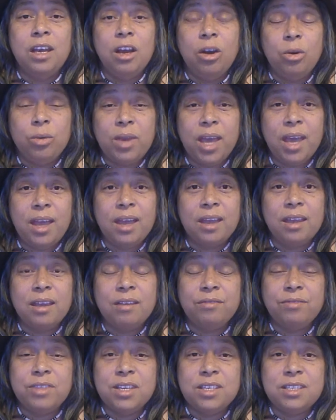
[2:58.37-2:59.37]
okay,
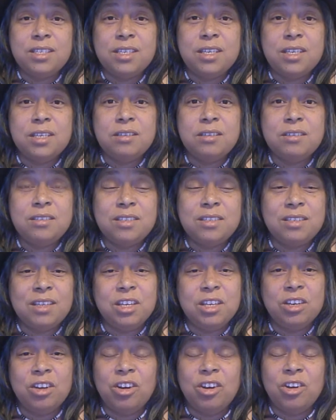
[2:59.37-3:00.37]
if this is,
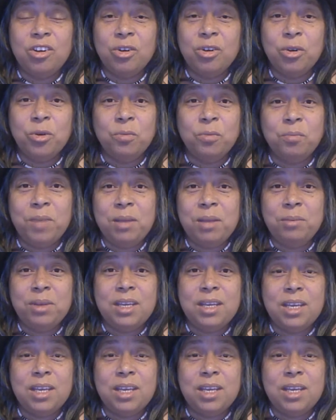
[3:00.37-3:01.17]
you know, maybe